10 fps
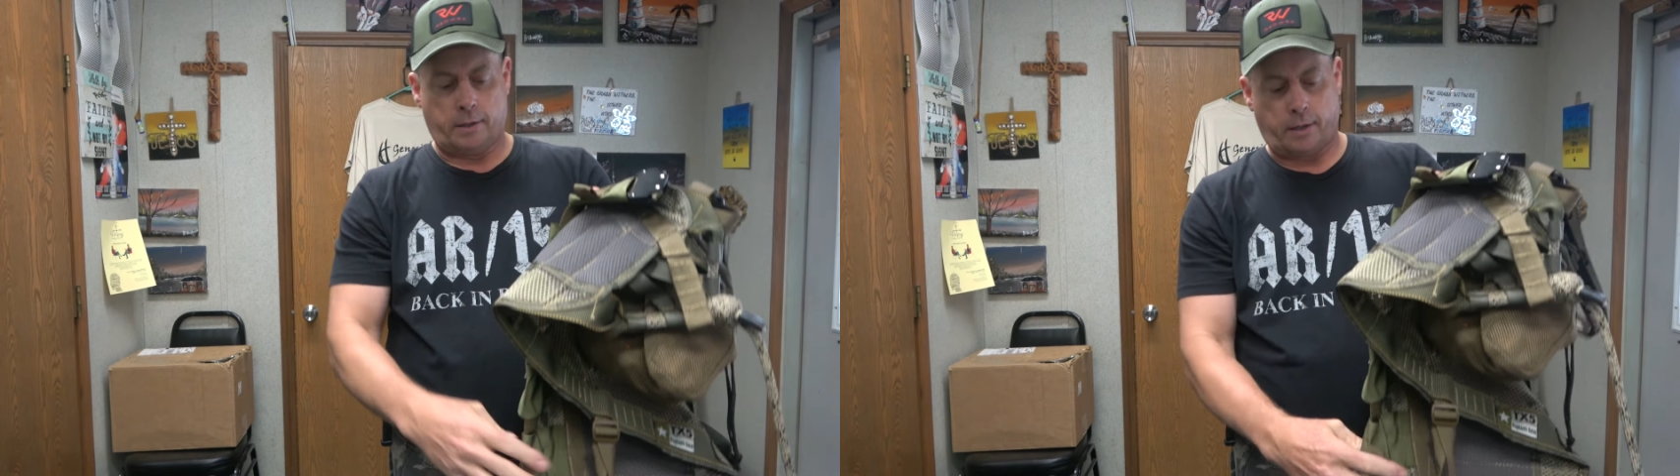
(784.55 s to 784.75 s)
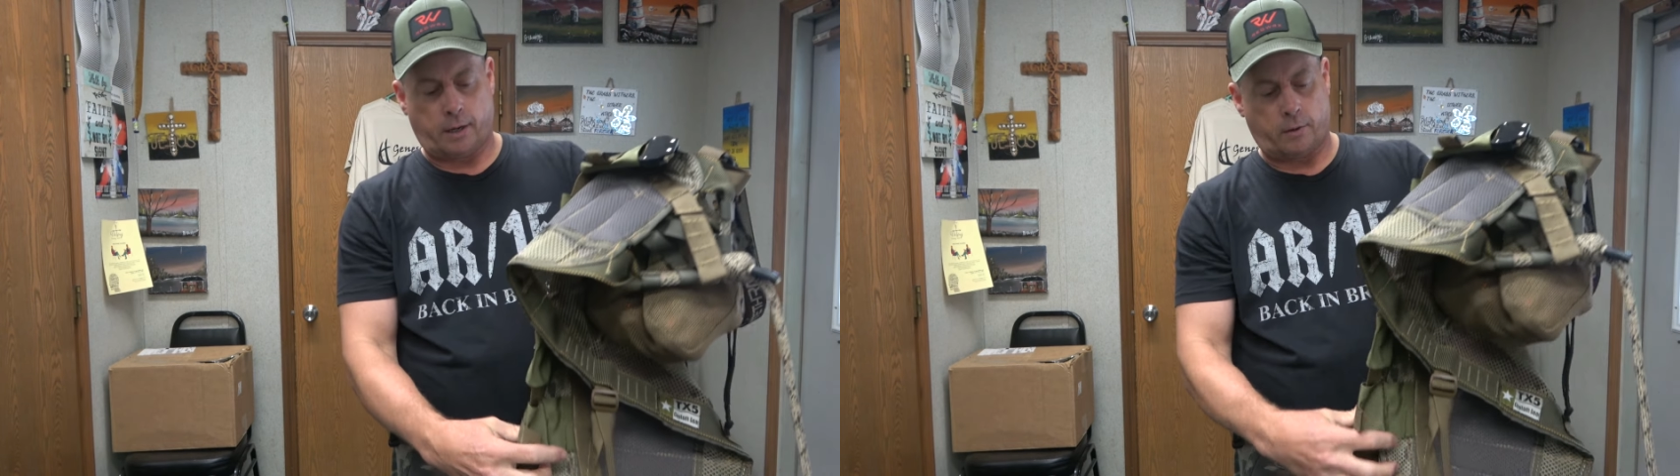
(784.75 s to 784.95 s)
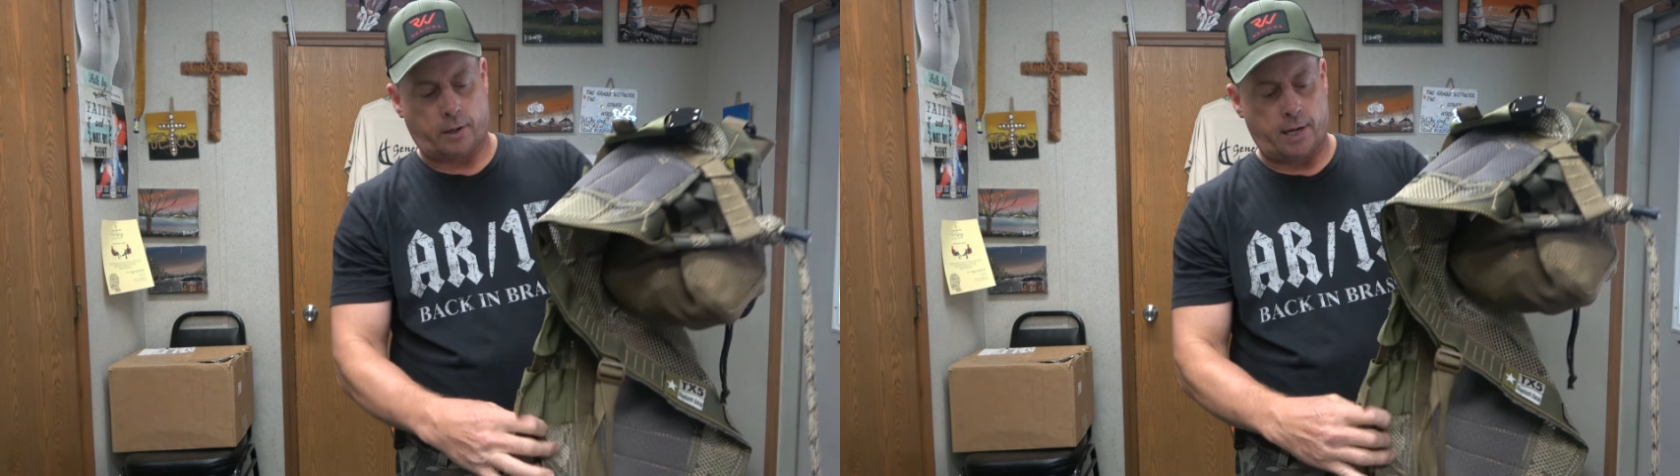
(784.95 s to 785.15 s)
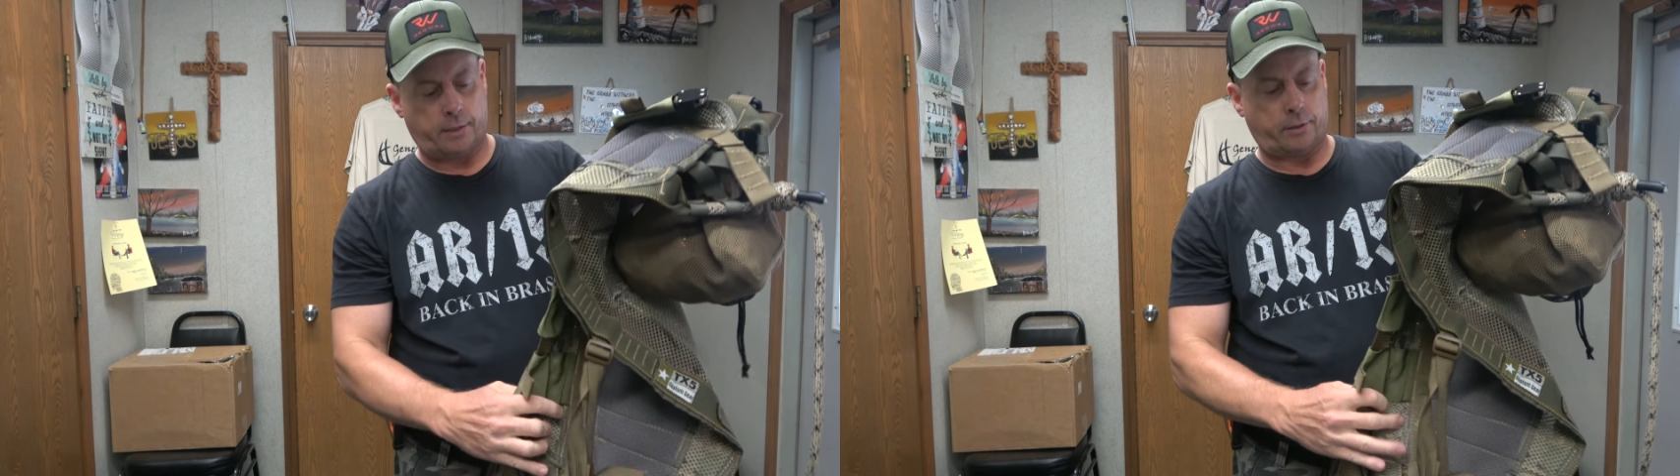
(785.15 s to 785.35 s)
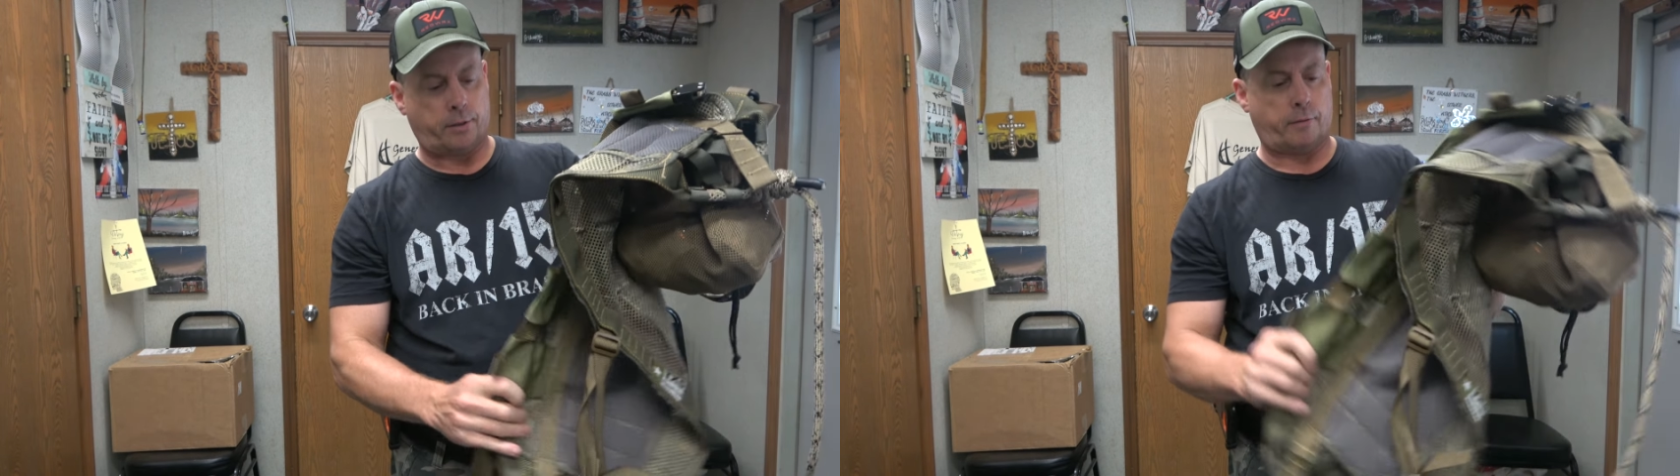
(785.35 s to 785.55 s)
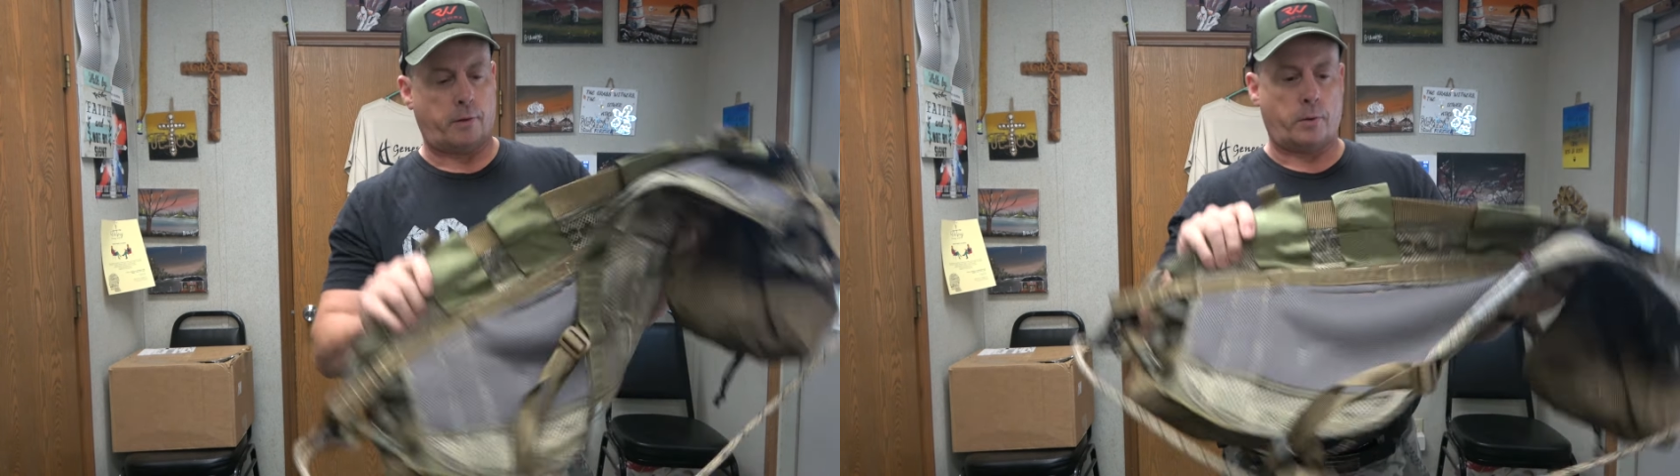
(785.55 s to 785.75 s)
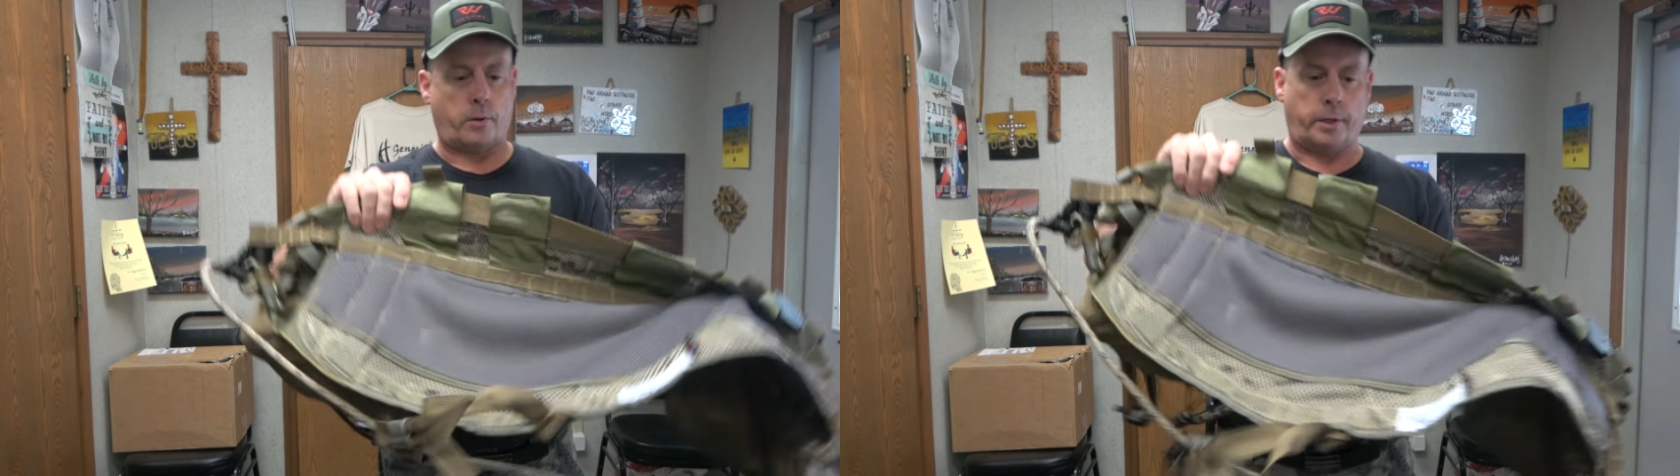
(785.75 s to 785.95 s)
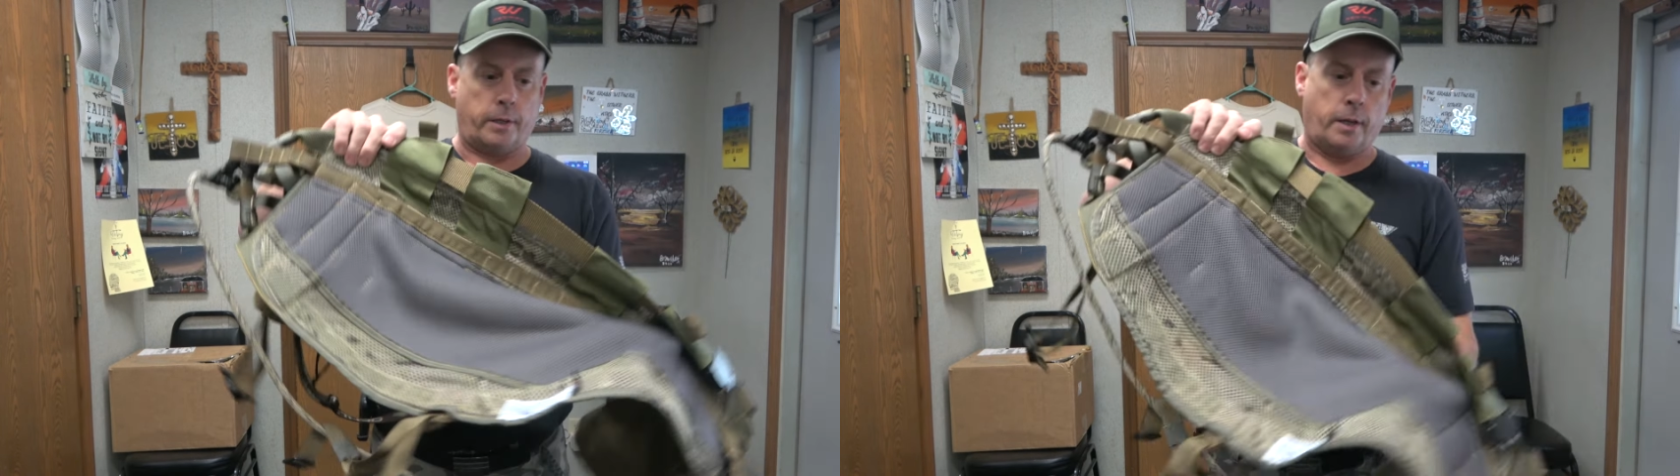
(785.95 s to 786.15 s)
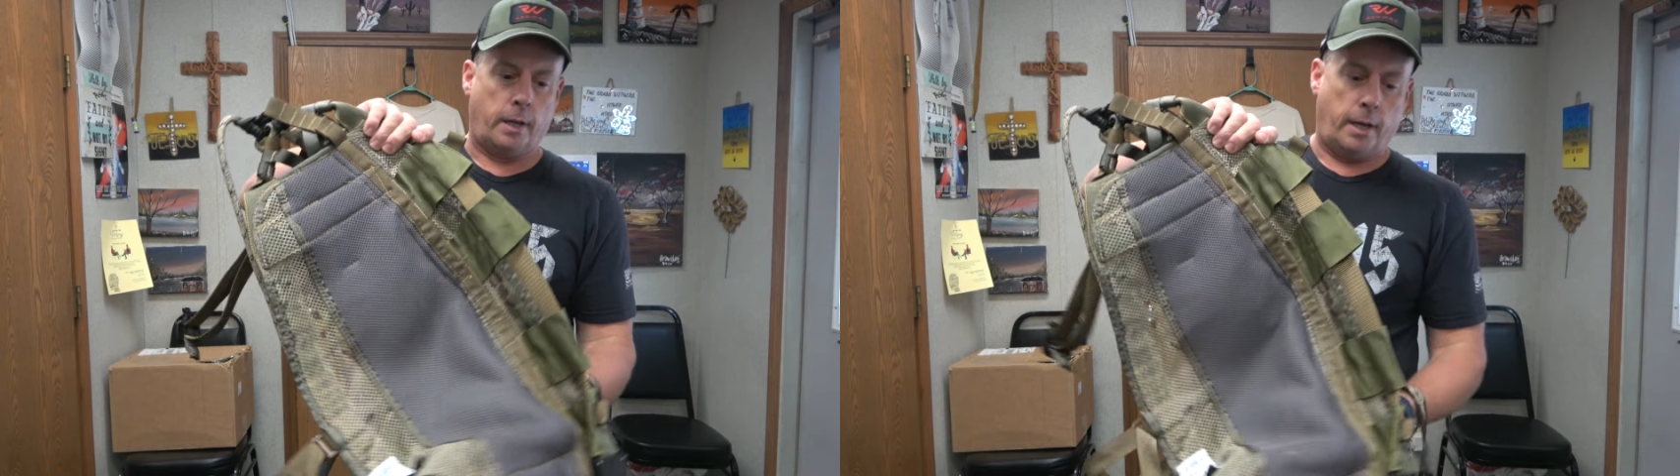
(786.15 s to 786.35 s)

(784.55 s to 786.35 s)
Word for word: got all kinds of stuff going on here.